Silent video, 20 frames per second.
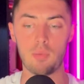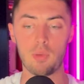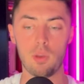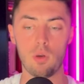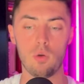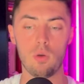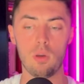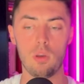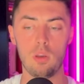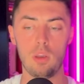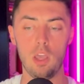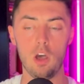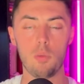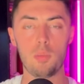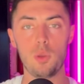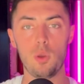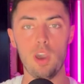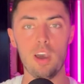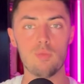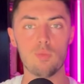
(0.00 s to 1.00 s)

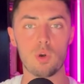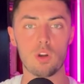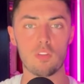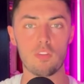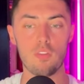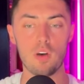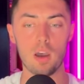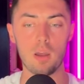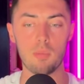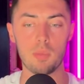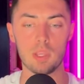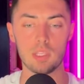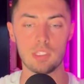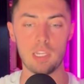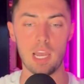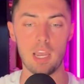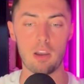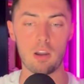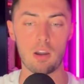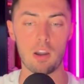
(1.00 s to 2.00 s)
you have more fun because
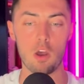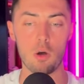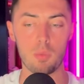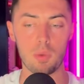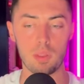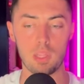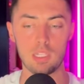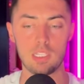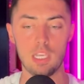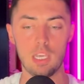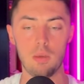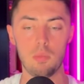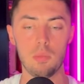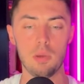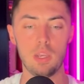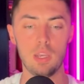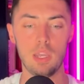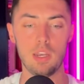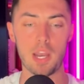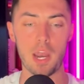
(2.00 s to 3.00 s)
now you're helping the team.
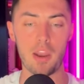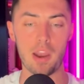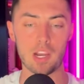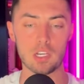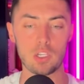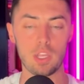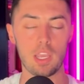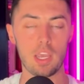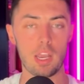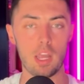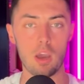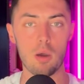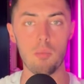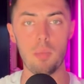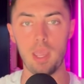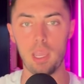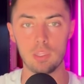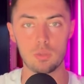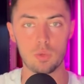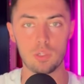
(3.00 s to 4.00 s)
Now you're actually getting on
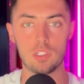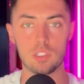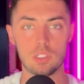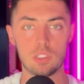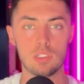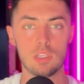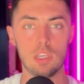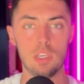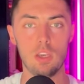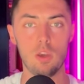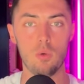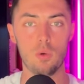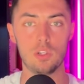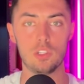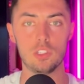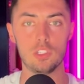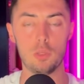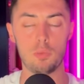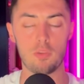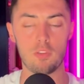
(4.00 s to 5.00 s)
base, which is
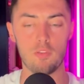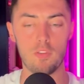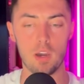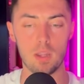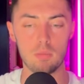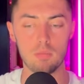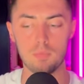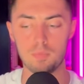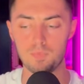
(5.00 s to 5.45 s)
super fun.